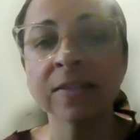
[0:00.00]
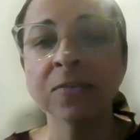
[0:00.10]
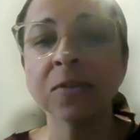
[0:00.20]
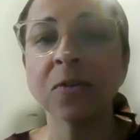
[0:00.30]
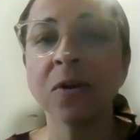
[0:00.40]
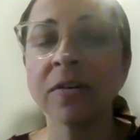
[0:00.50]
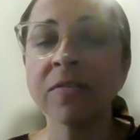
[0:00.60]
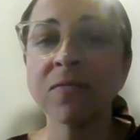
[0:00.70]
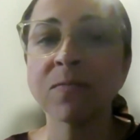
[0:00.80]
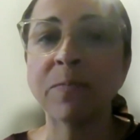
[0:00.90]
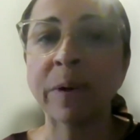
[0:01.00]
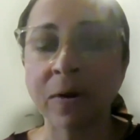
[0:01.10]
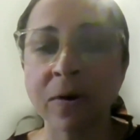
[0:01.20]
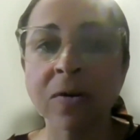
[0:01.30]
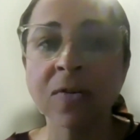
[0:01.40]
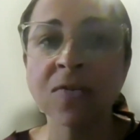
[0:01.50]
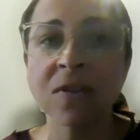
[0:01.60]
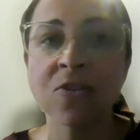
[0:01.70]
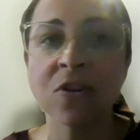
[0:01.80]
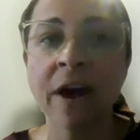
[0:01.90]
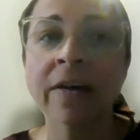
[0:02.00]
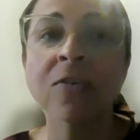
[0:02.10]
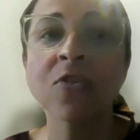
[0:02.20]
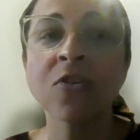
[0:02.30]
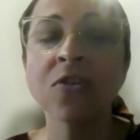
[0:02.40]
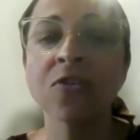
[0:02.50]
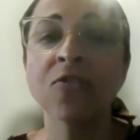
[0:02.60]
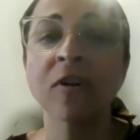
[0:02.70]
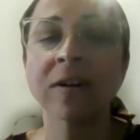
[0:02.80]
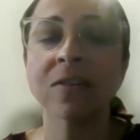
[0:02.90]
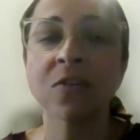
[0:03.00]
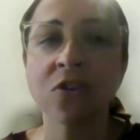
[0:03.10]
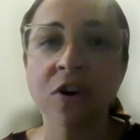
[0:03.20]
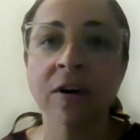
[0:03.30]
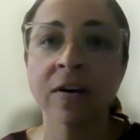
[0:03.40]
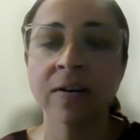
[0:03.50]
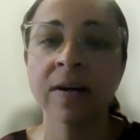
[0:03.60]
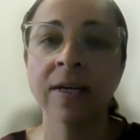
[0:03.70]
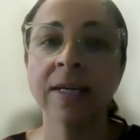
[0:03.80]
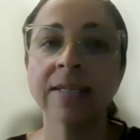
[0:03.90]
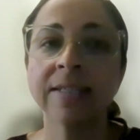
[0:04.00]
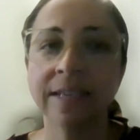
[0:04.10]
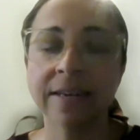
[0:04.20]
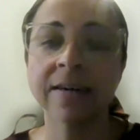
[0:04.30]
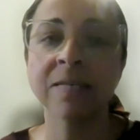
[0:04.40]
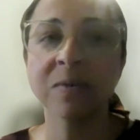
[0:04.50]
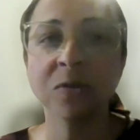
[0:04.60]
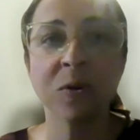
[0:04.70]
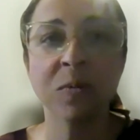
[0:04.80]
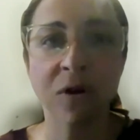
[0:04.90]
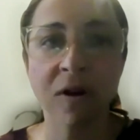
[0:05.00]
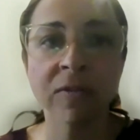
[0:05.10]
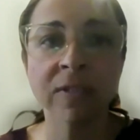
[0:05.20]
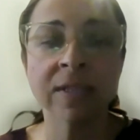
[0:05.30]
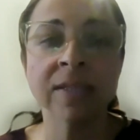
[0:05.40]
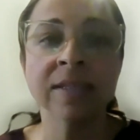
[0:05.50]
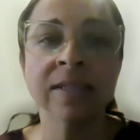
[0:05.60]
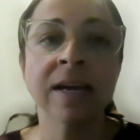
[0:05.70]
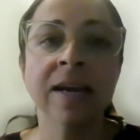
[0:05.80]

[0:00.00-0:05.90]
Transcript: there's a lot of barriers and challenges to trying to share data between provinces,